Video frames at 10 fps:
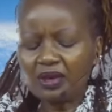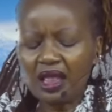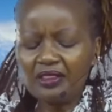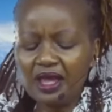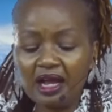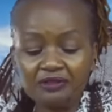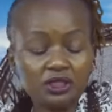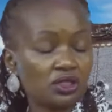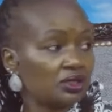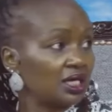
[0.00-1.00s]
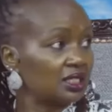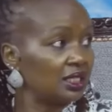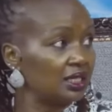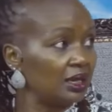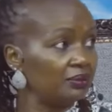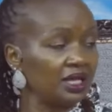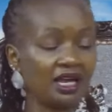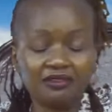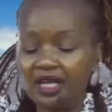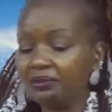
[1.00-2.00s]
They have instructed them, they
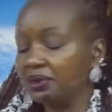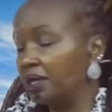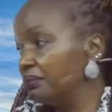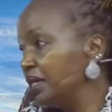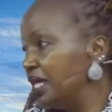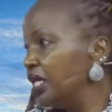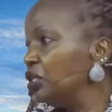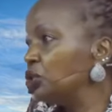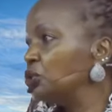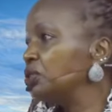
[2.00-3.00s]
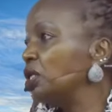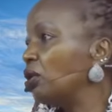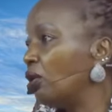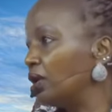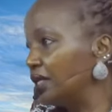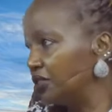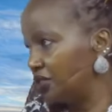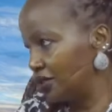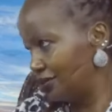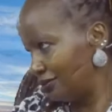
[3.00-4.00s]
have helped them in choosing
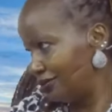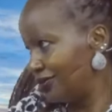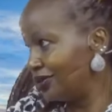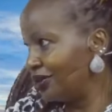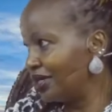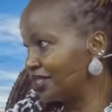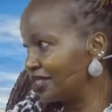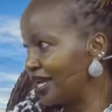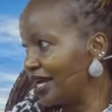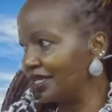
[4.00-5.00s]
college. You understand?